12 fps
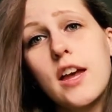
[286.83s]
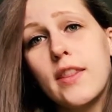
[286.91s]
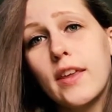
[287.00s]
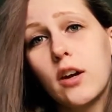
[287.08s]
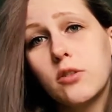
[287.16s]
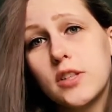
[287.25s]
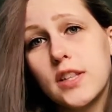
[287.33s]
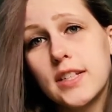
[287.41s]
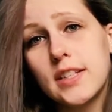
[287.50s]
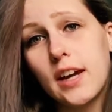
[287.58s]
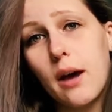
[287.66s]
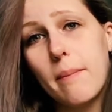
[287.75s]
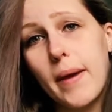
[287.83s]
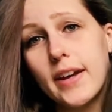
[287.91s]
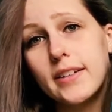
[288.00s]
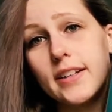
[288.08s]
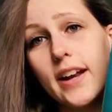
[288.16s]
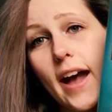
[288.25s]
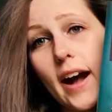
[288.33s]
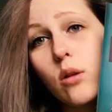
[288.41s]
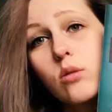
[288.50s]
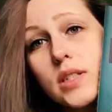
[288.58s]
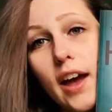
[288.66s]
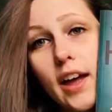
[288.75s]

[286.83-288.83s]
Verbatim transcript: and they go to this like abandoned house,